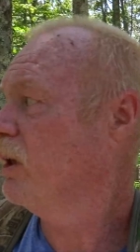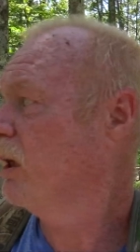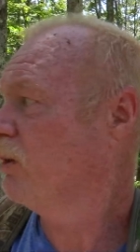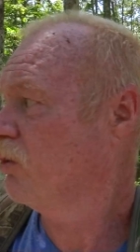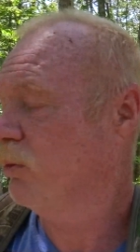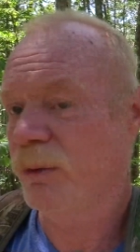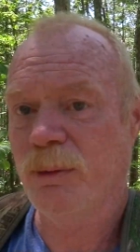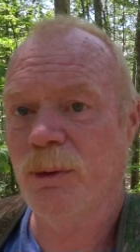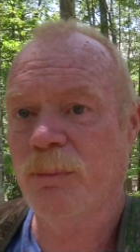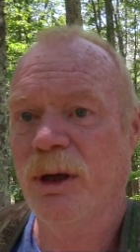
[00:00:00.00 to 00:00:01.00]
that's going to be
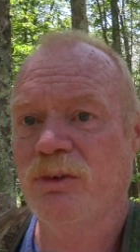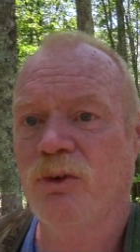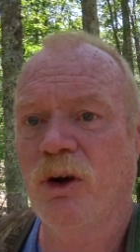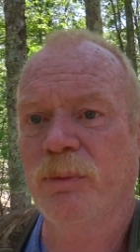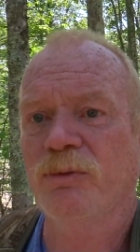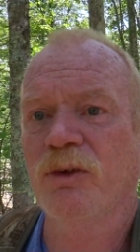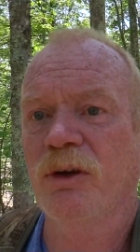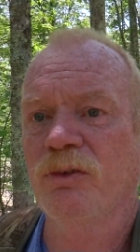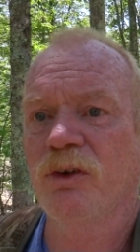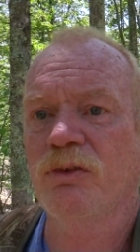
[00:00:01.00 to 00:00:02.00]
my best option
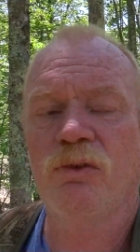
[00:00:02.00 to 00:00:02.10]
is this